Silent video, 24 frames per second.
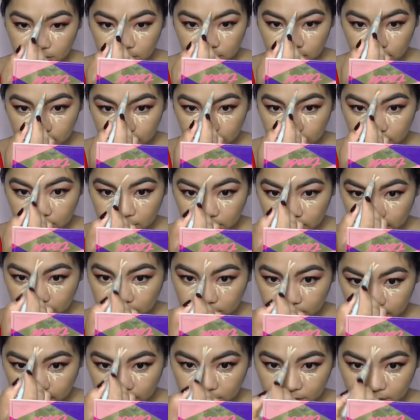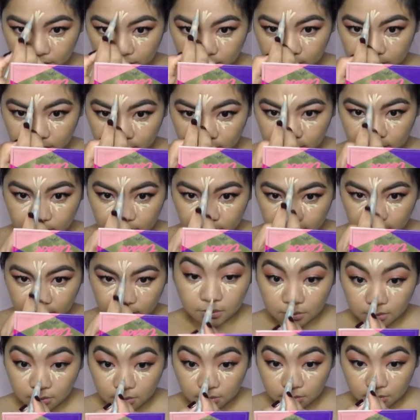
and I do really like it,